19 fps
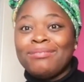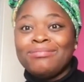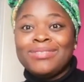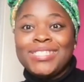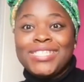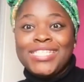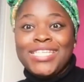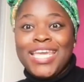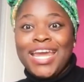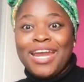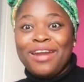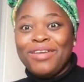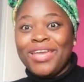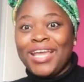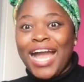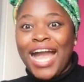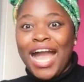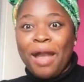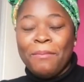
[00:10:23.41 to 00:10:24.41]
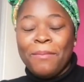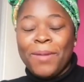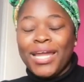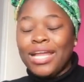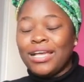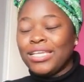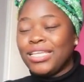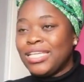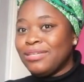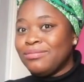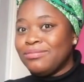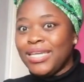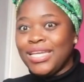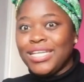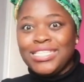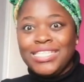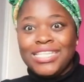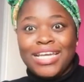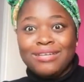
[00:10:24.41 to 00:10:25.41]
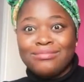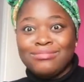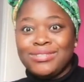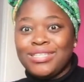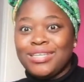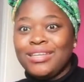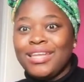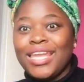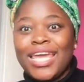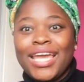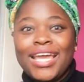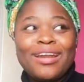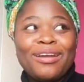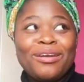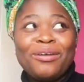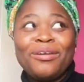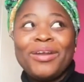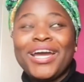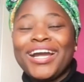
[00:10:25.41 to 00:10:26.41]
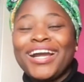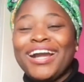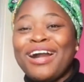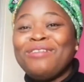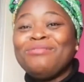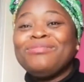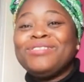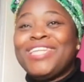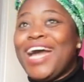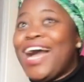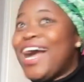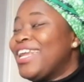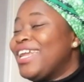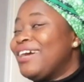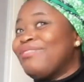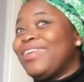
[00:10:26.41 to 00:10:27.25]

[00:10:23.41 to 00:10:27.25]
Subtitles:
I'm tearing up, but I keep eating. I'm tearing. They're like, Gloria, calm down.